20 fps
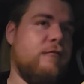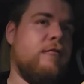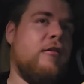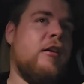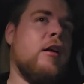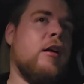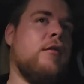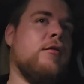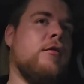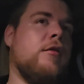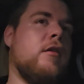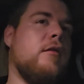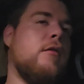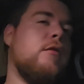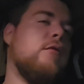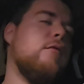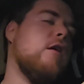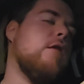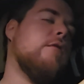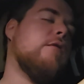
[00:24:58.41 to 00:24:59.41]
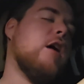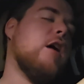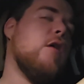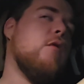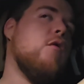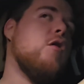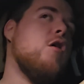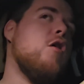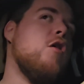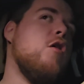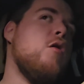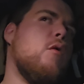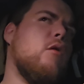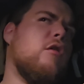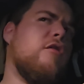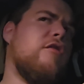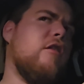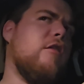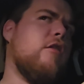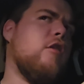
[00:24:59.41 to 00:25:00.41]
for those who don't know,
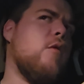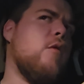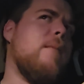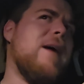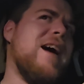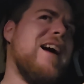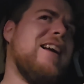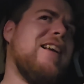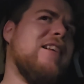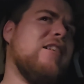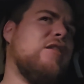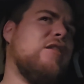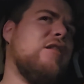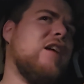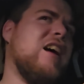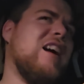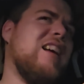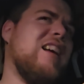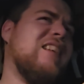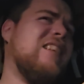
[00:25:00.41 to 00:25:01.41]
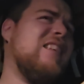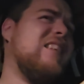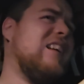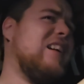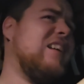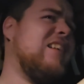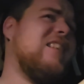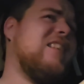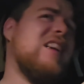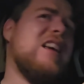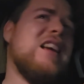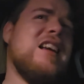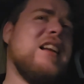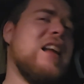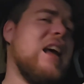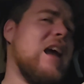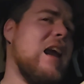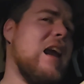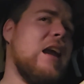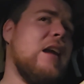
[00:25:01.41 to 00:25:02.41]
or if I'll go back into like a
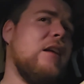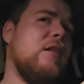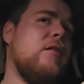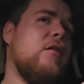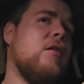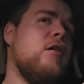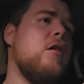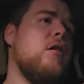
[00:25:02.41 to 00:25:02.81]
16-8